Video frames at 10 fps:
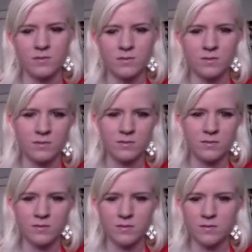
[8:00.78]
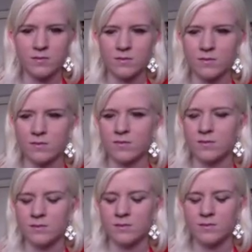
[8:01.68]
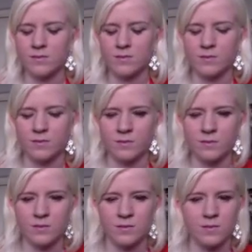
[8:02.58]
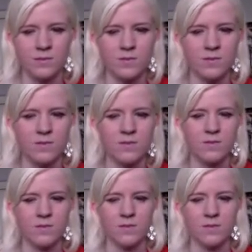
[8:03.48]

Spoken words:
(silent)